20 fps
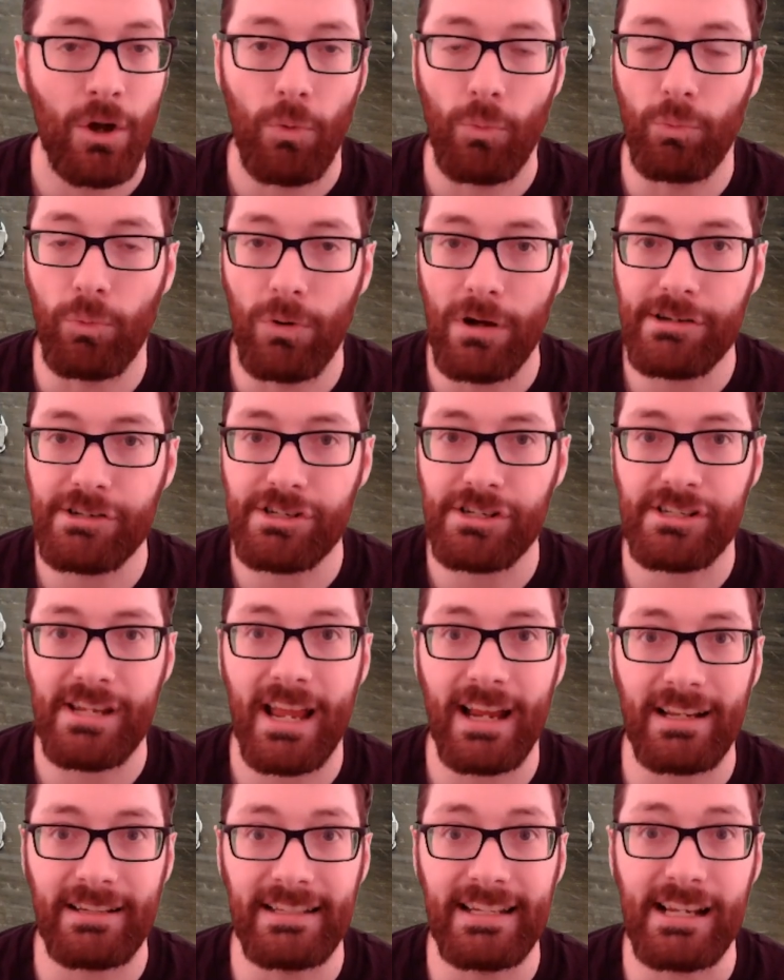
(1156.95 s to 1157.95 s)
which
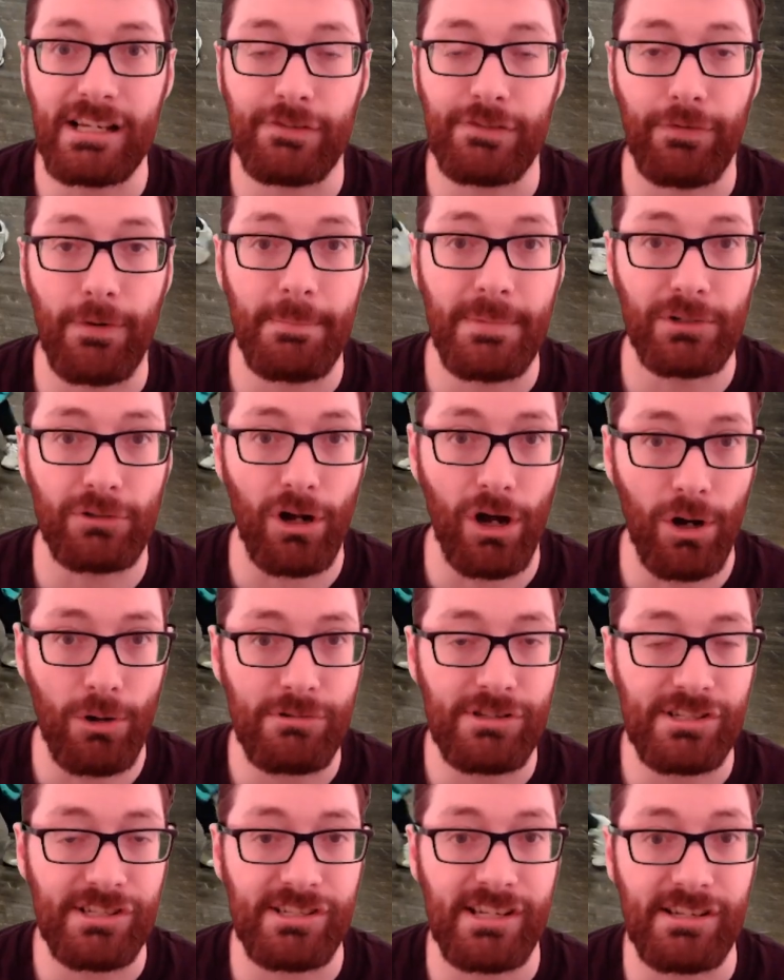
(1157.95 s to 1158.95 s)
techniques from your
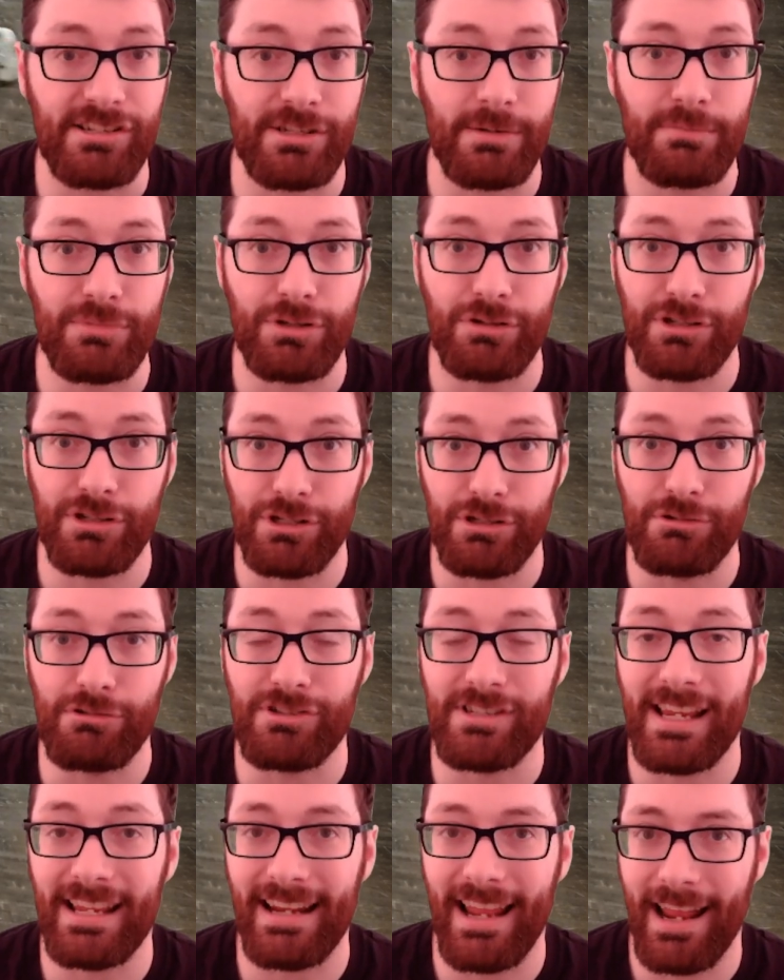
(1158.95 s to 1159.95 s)
own system to
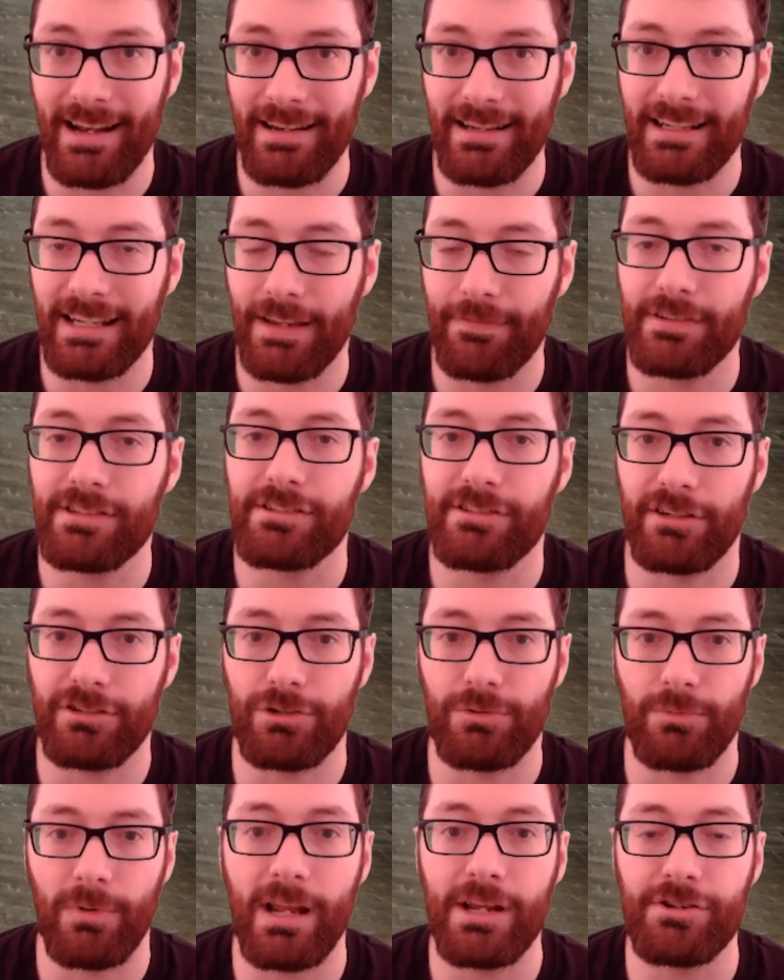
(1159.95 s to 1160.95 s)
use in any given
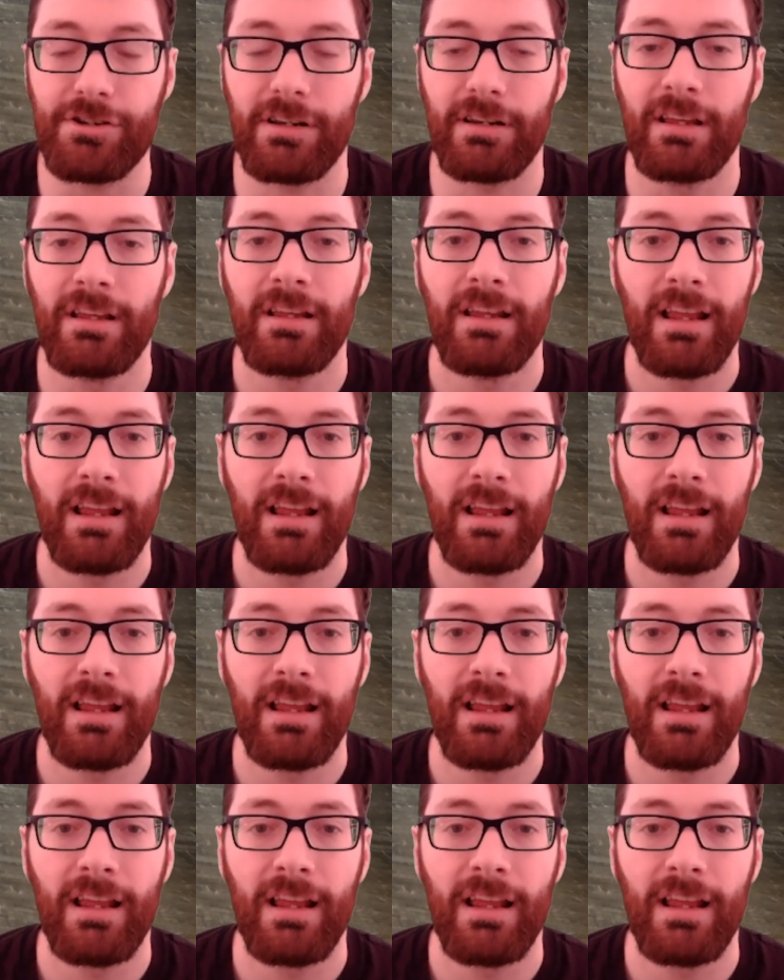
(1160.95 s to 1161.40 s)
situation.